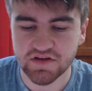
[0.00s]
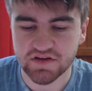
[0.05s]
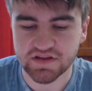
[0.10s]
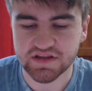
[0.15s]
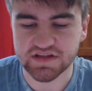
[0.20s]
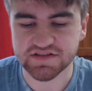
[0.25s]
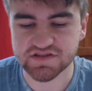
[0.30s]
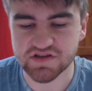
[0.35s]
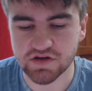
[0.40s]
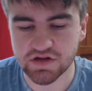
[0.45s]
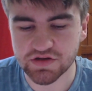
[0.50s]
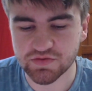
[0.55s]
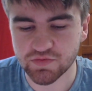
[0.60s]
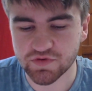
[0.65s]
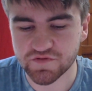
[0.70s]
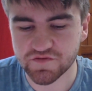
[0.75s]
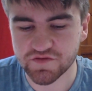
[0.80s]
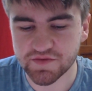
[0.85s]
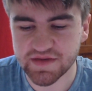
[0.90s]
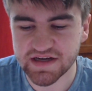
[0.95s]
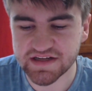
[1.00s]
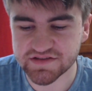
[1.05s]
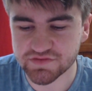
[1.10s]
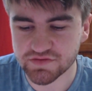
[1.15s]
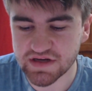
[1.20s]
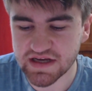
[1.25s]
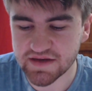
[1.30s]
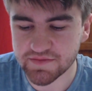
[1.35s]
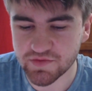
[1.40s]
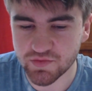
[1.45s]
this Collingwood Fremantle
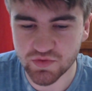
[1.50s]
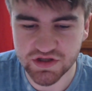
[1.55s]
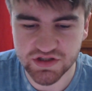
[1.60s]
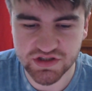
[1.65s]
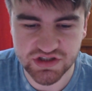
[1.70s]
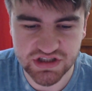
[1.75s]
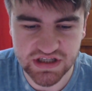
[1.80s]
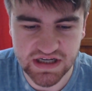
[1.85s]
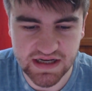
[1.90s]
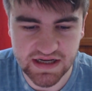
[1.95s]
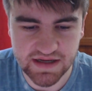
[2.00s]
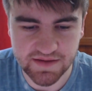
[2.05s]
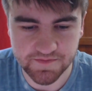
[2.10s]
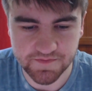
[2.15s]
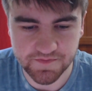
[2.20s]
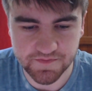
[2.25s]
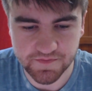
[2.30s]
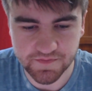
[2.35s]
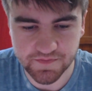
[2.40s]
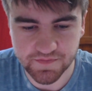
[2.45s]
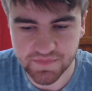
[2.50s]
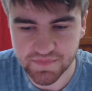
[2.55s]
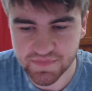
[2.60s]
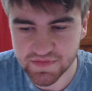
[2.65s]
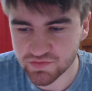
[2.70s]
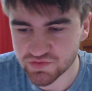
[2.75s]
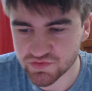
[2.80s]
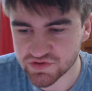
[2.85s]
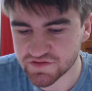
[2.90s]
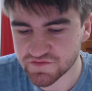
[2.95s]
game in which um
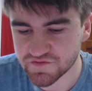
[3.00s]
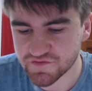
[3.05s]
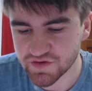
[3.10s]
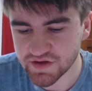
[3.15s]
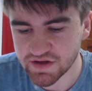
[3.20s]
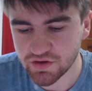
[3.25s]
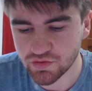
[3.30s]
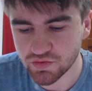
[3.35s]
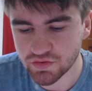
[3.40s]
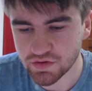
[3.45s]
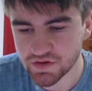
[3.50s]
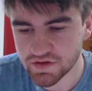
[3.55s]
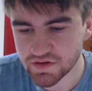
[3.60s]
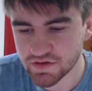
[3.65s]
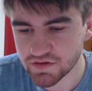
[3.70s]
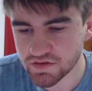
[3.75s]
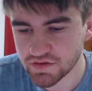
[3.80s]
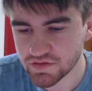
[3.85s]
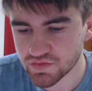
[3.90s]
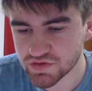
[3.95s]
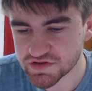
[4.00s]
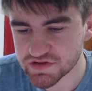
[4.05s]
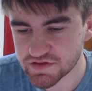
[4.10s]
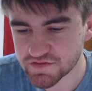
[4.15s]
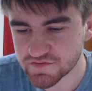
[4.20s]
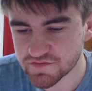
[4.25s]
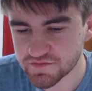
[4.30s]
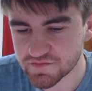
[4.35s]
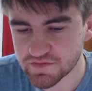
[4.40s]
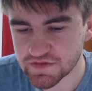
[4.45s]
was it Freo got the was it
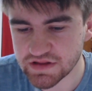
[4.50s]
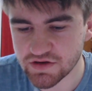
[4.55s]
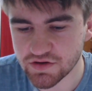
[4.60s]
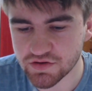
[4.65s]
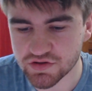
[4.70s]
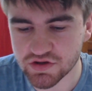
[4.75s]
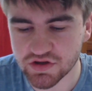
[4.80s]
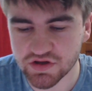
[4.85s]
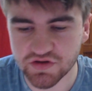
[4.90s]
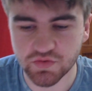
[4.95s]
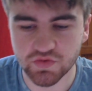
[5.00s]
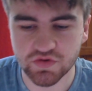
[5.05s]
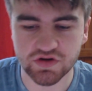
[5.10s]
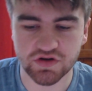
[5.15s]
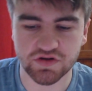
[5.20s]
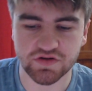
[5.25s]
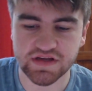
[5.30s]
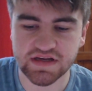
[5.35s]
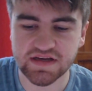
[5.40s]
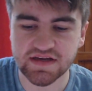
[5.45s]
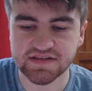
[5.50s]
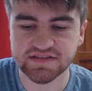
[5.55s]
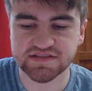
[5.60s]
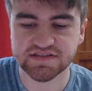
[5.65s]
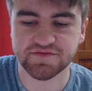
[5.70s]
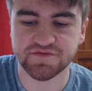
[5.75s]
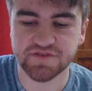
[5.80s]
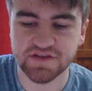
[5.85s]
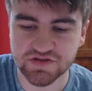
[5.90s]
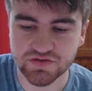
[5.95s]
no Collingwood got the easy
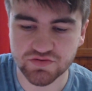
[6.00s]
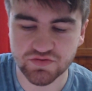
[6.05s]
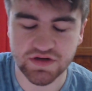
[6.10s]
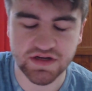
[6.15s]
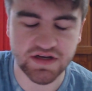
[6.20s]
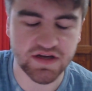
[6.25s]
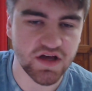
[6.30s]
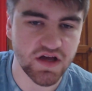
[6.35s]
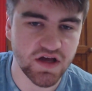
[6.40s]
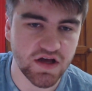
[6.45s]
victory